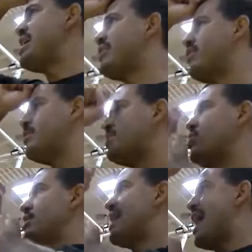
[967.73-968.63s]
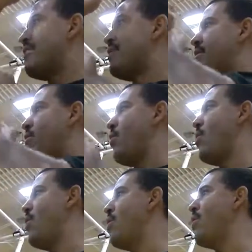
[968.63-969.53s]
get them two together,
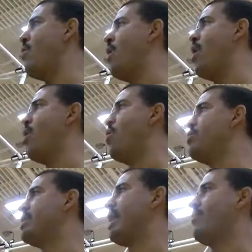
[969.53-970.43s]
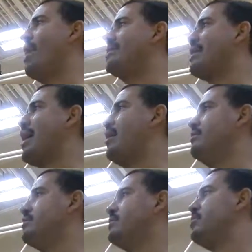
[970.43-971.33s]
woo, woo, you got to watch out.
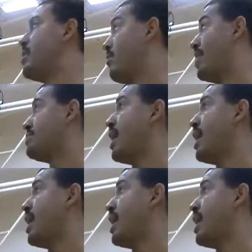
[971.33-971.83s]
You better watch